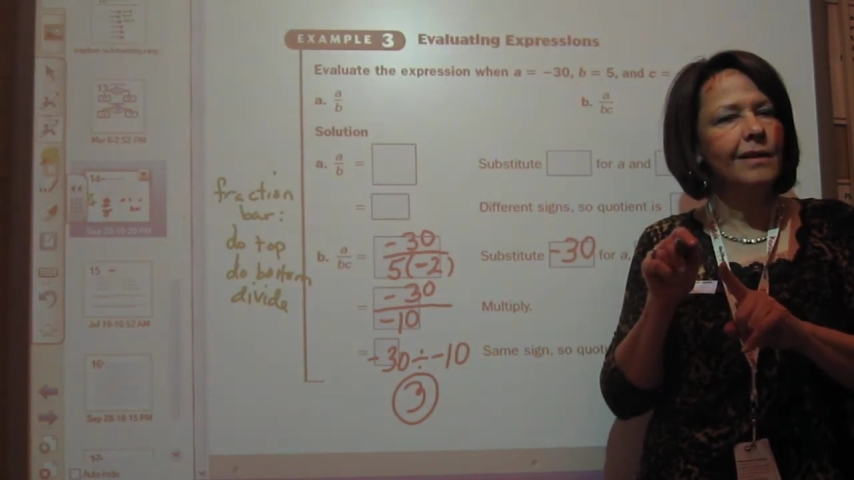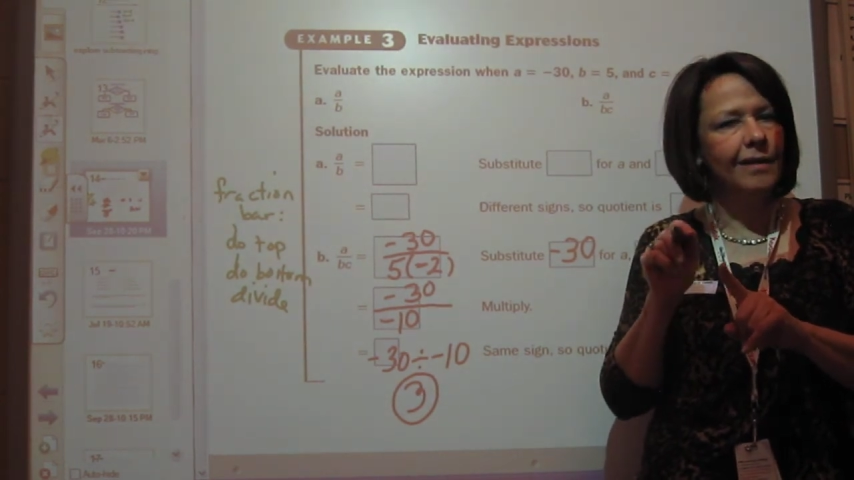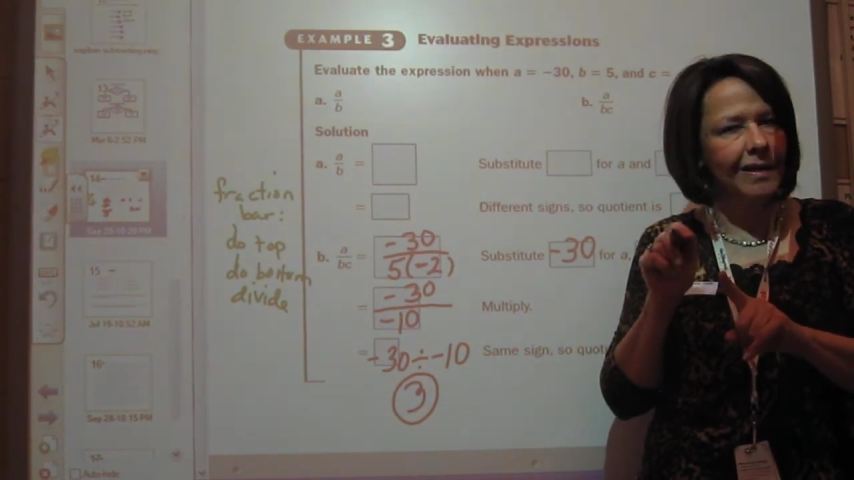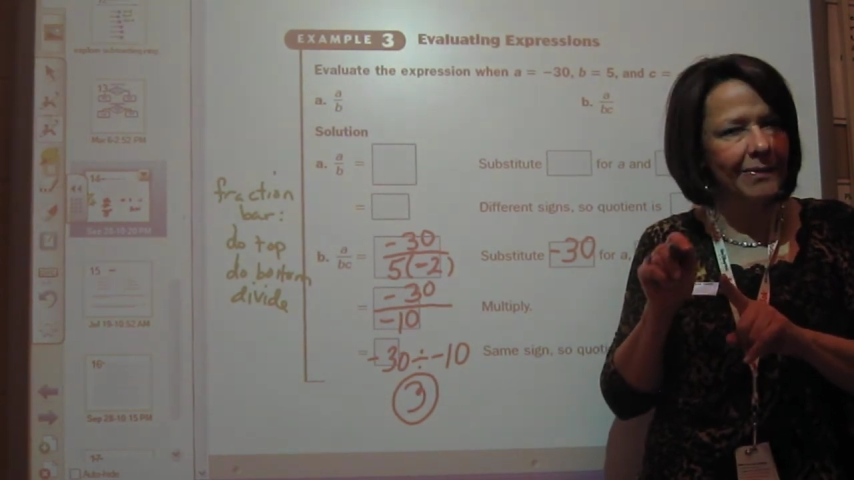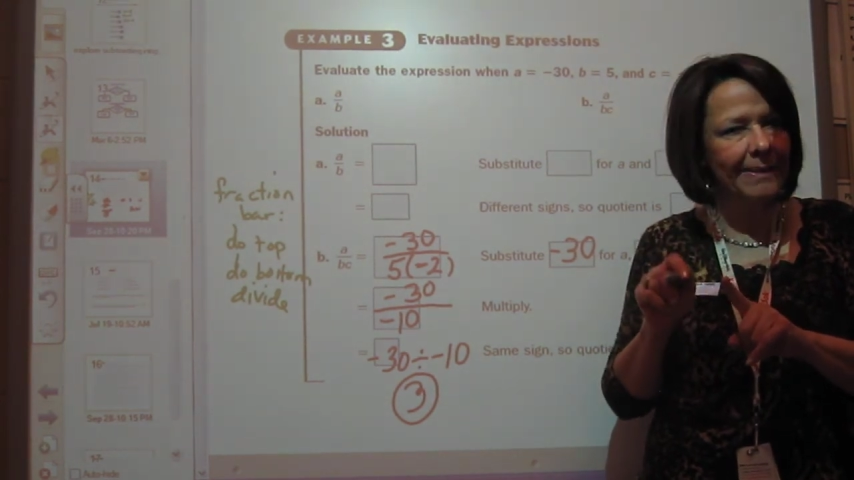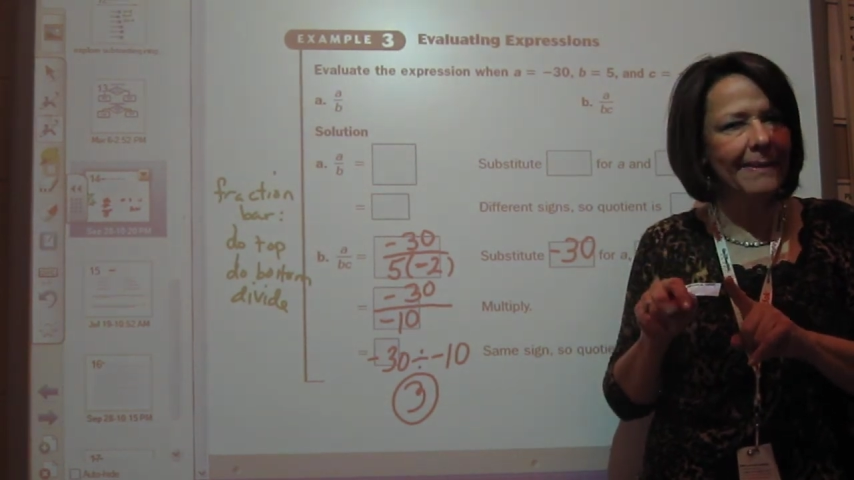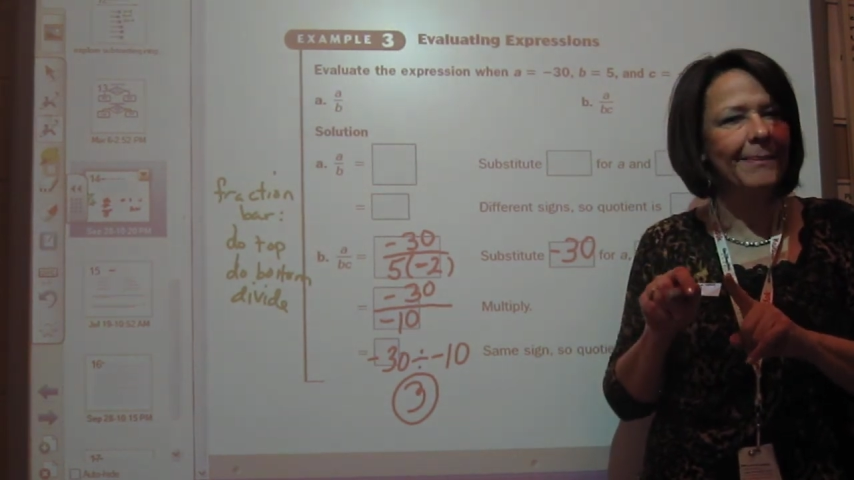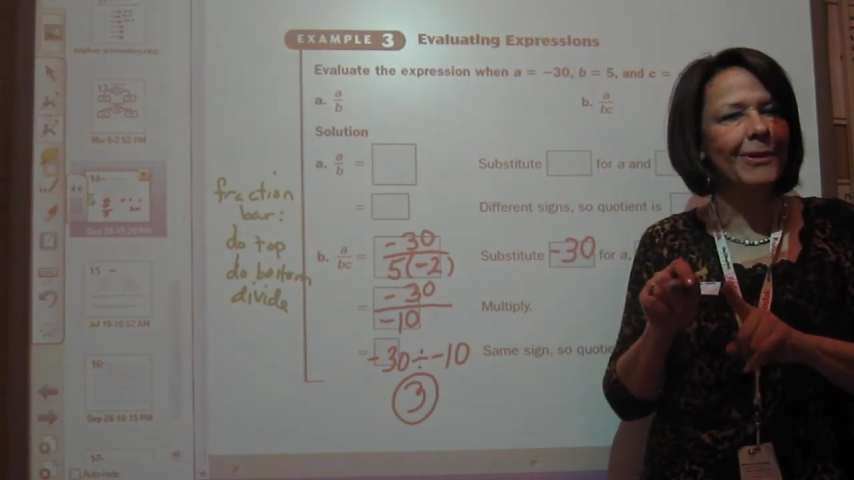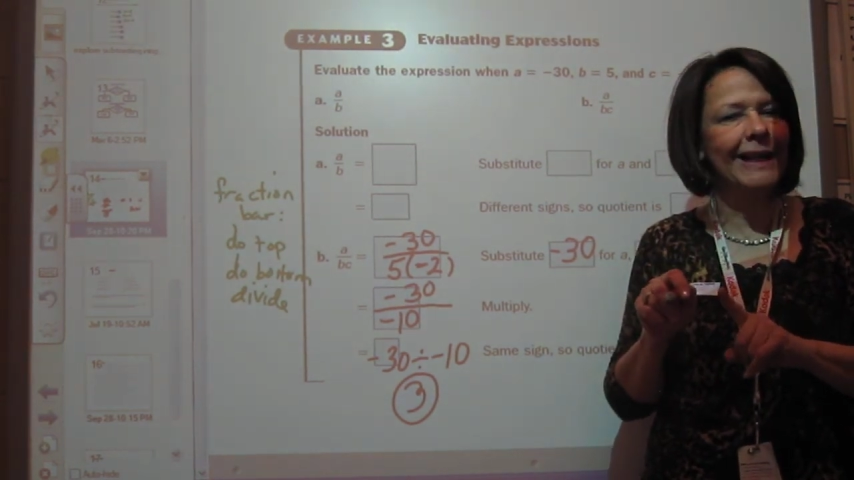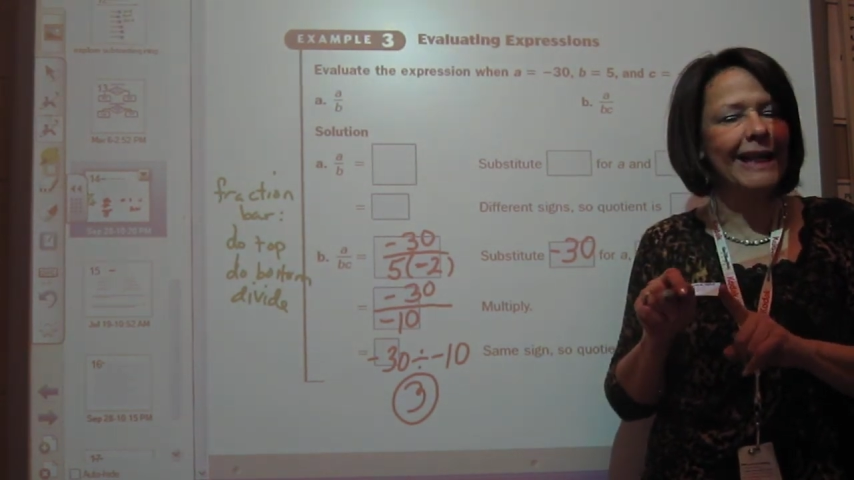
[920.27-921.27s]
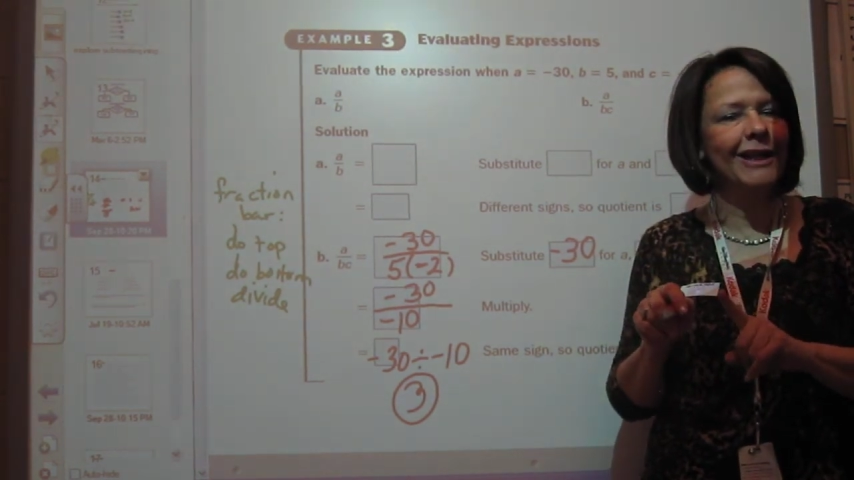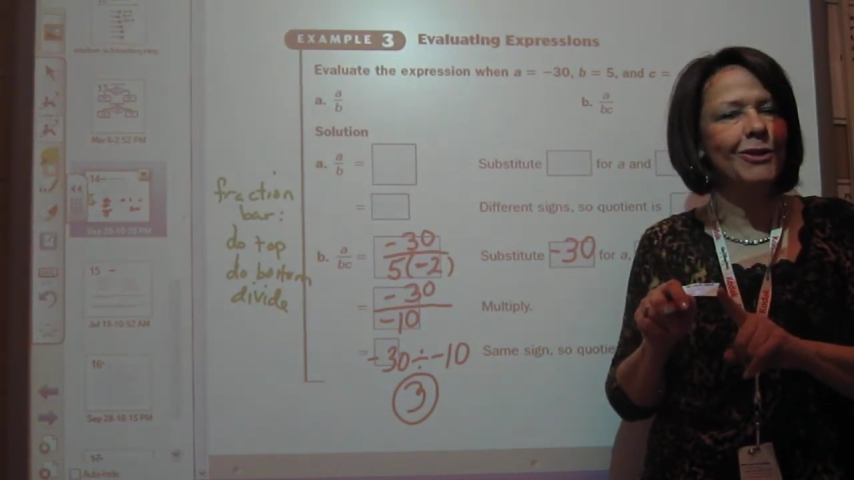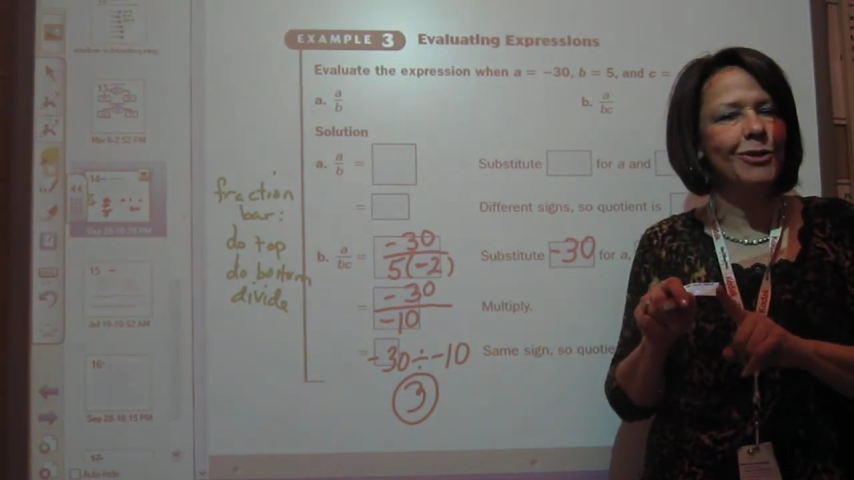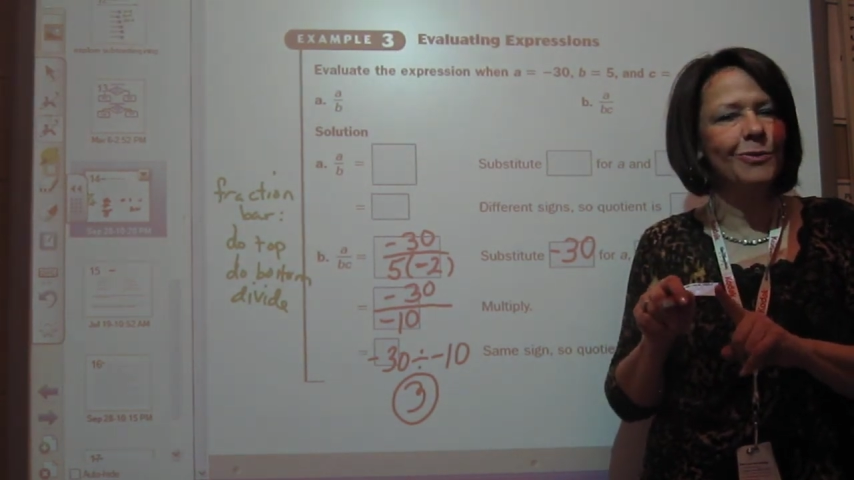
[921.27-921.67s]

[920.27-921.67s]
on remembering integer